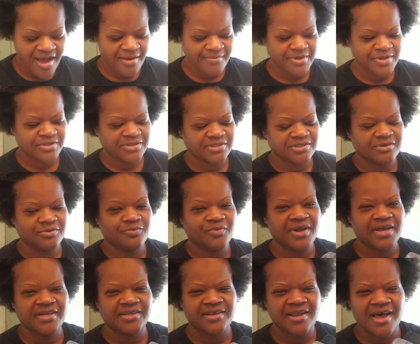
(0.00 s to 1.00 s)
I'm using the
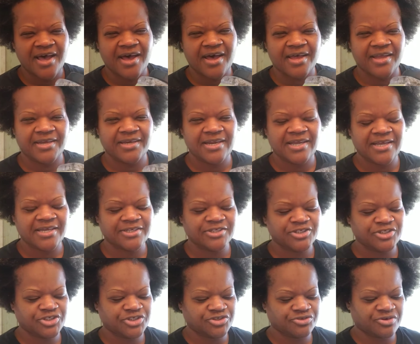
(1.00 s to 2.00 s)
Wetline
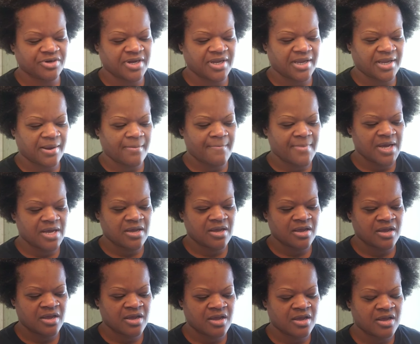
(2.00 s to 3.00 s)
Extreme
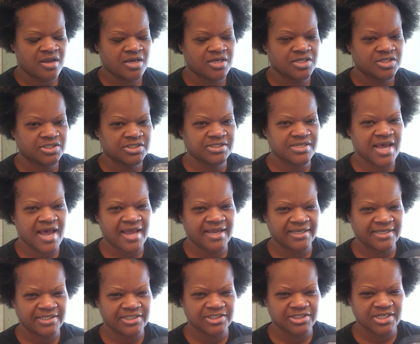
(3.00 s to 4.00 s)

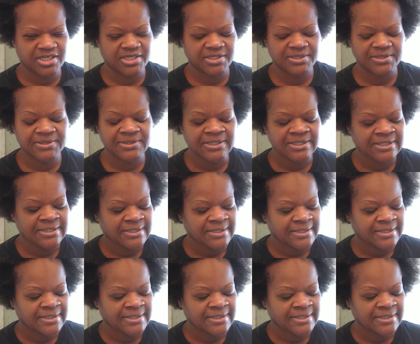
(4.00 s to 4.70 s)
Styling Gel.